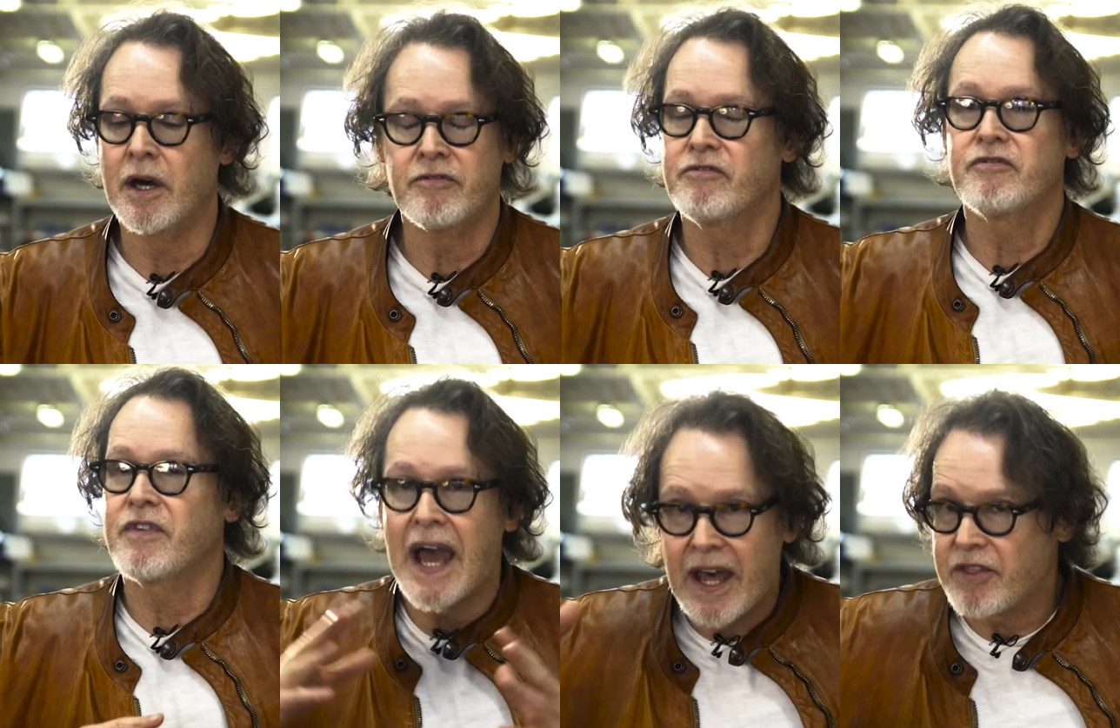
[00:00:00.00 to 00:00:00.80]

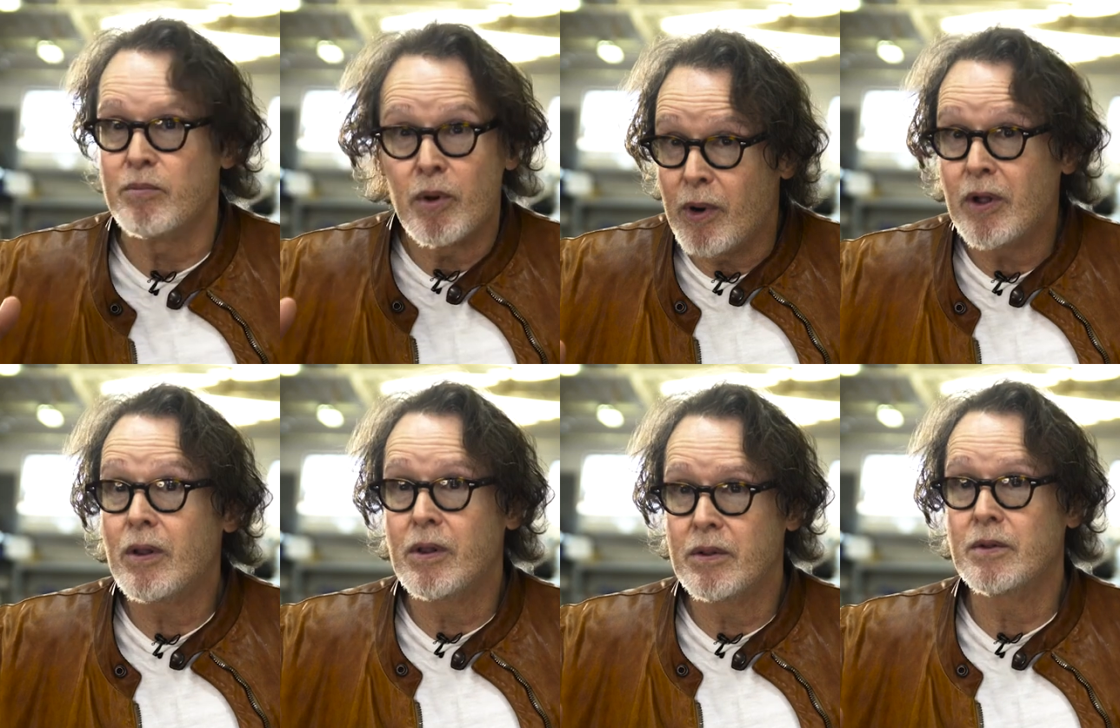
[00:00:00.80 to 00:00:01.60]

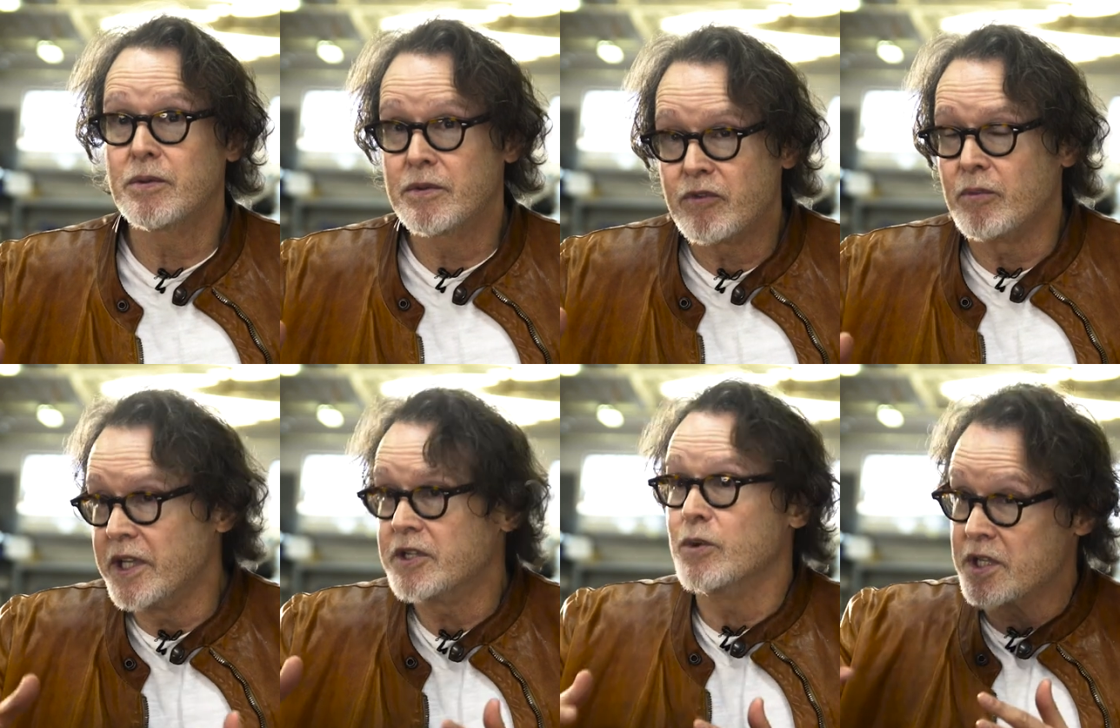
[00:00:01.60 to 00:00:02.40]
Unfathomable for
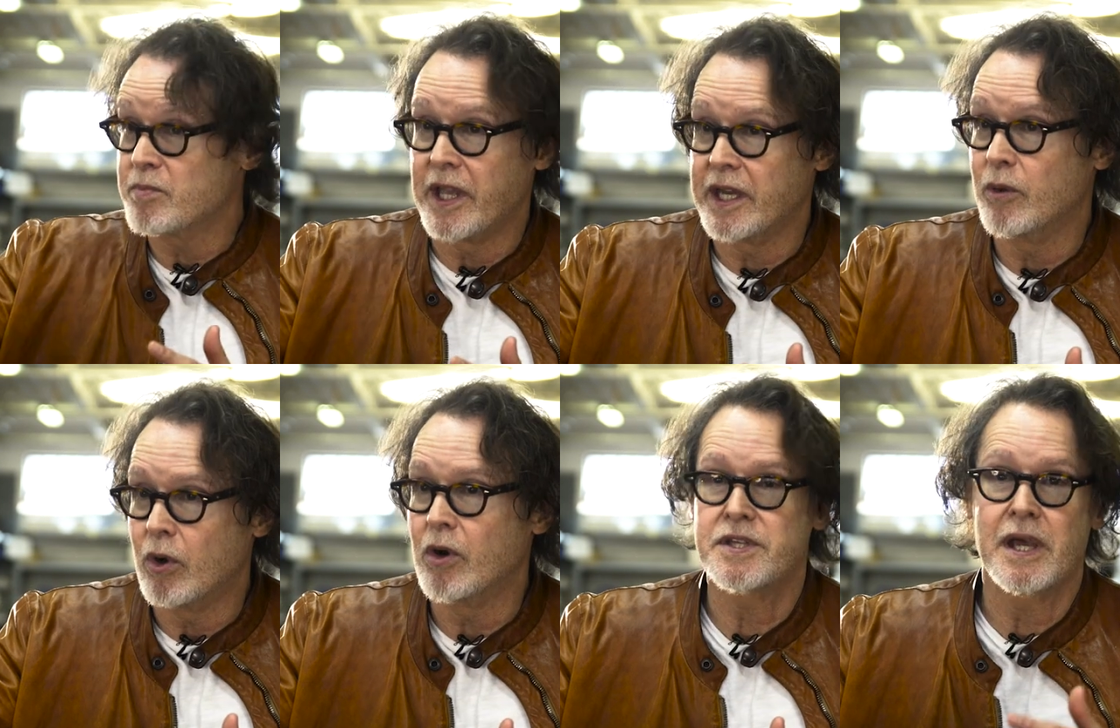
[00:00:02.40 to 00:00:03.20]
me to explain in
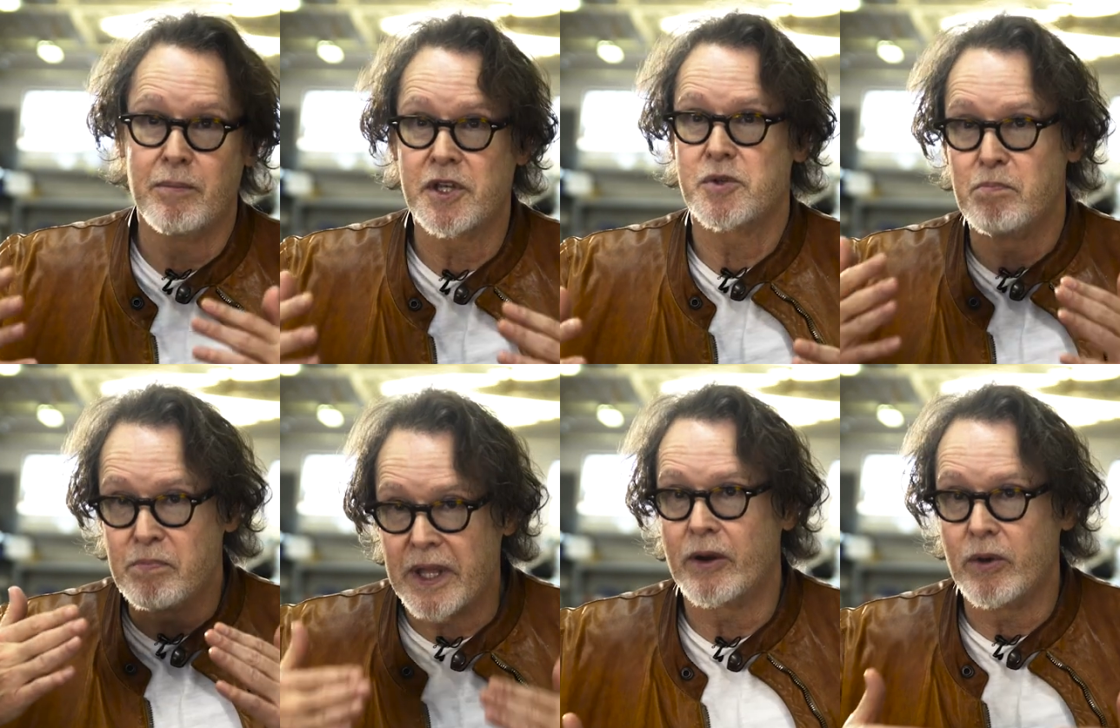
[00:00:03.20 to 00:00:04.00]
words how much
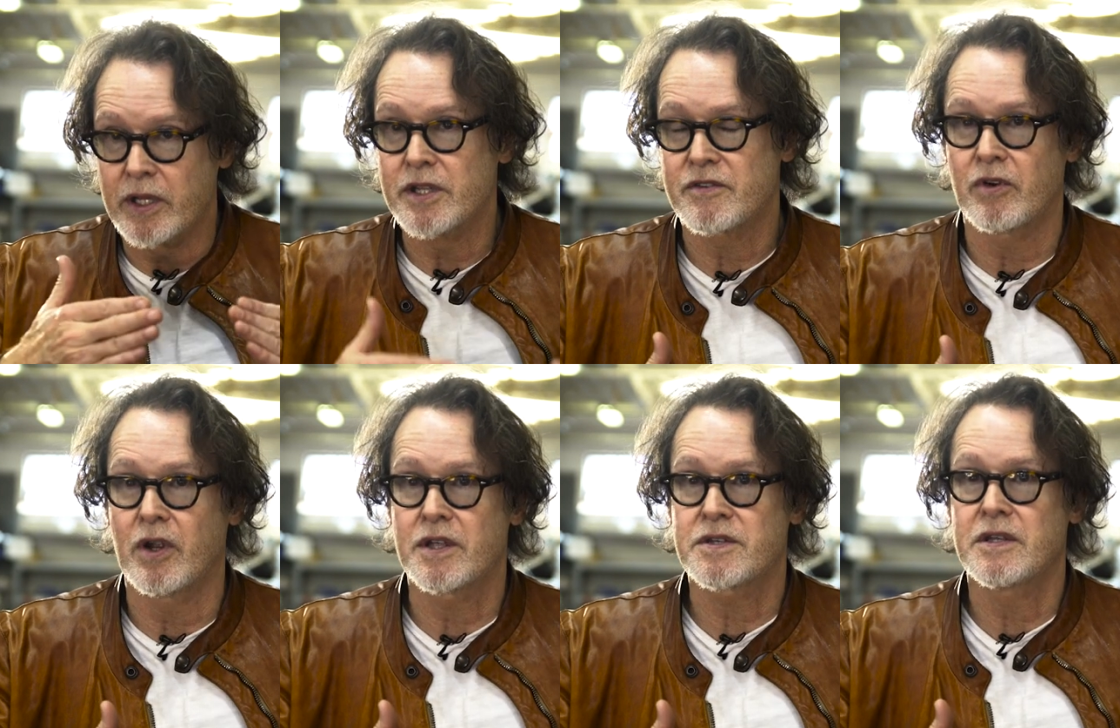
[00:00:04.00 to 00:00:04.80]
better it is for
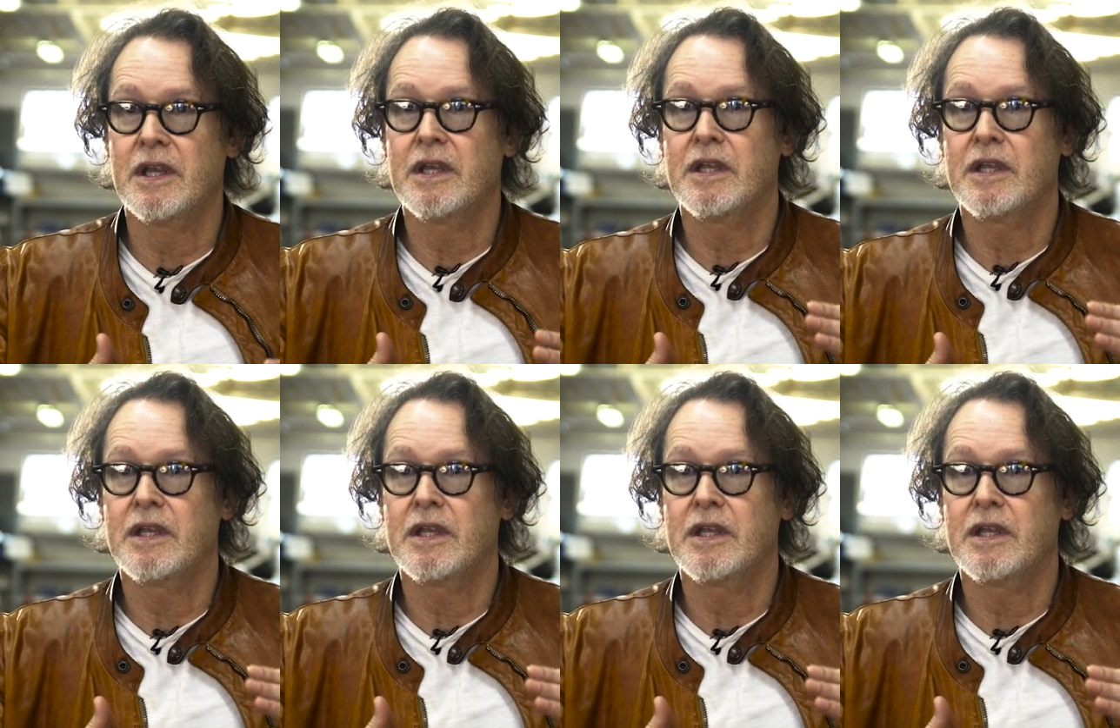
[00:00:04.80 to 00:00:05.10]
us,